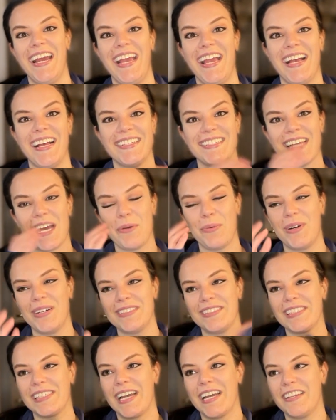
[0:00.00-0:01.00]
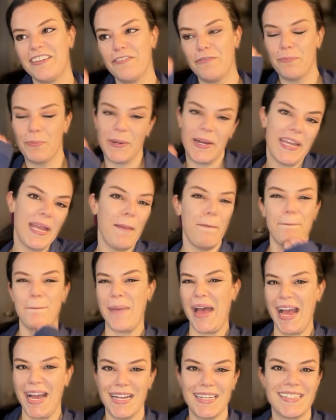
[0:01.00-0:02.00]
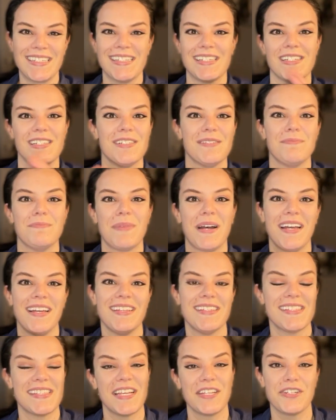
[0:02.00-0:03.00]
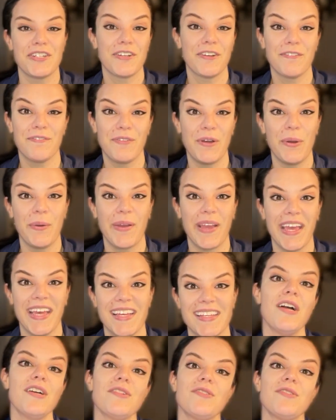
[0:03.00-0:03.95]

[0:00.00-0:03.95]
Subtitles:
and I want to kind of bring it back to my center focus.